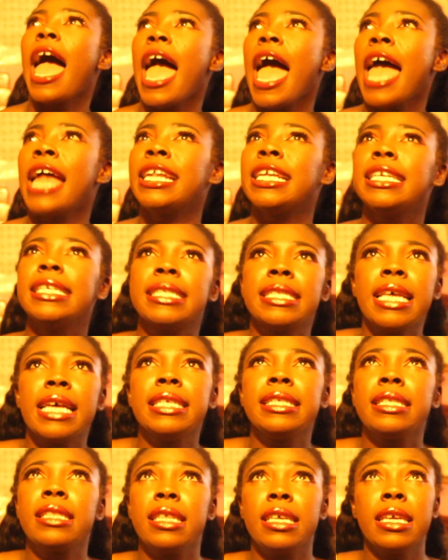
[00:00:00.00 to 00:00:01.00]
and he
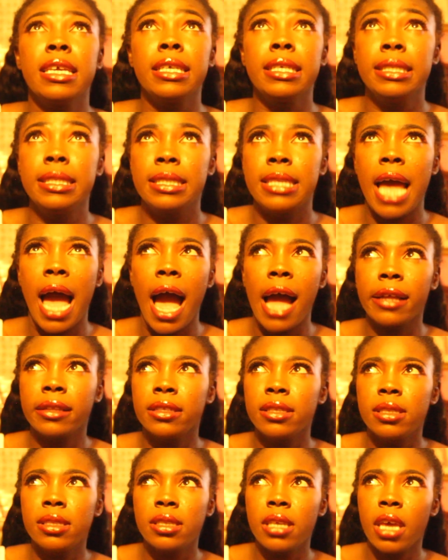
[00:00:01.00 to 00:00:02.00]
says the
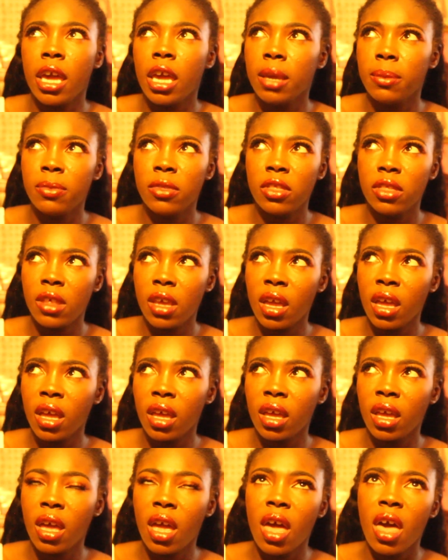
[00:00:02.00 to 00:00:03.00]
exact same
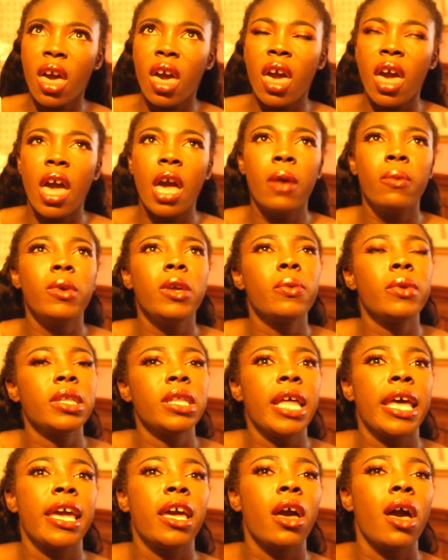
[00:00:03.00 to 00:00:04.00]
thing, and we were
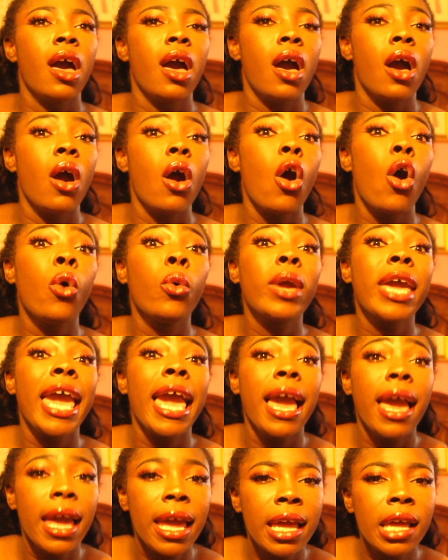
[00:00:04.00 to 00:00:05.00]
like,
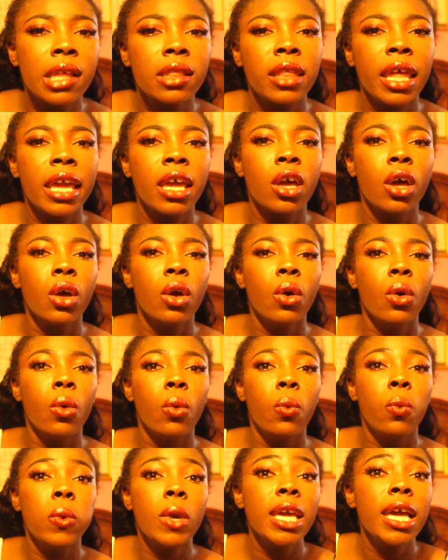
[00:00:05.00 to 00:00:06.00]
okay, like
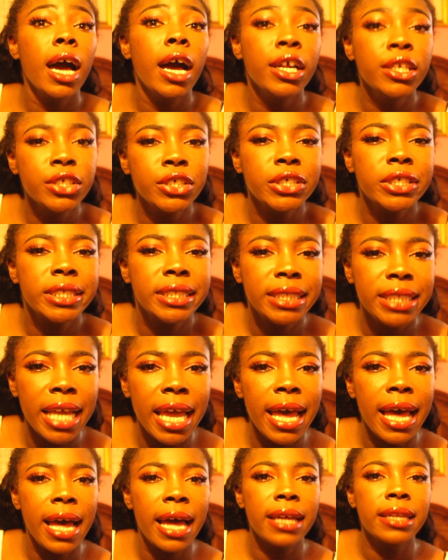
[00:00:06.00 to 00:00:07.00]
we
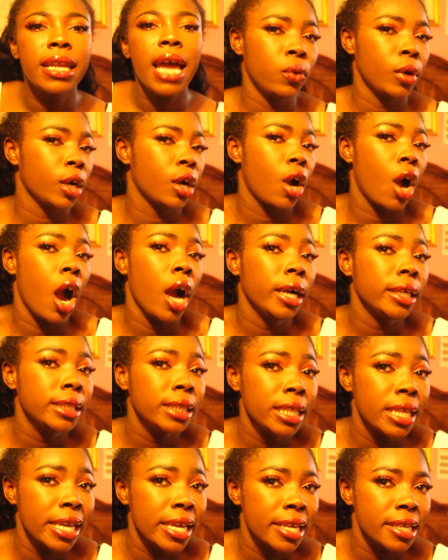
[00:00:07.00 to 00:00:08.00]
understand
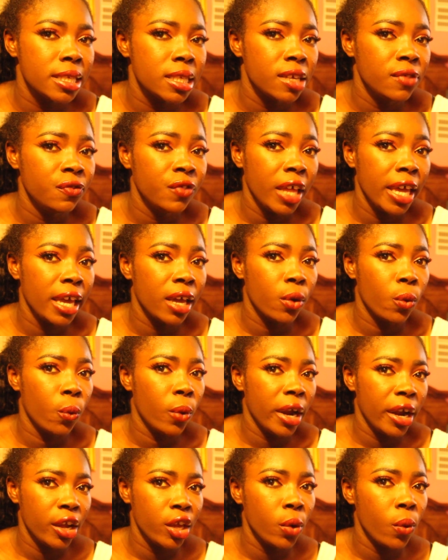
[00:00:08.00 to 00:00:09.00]
regardless of like
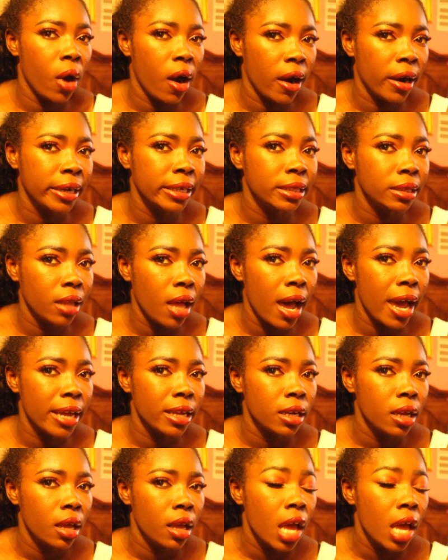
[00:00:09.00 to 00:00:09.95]
where you are in line,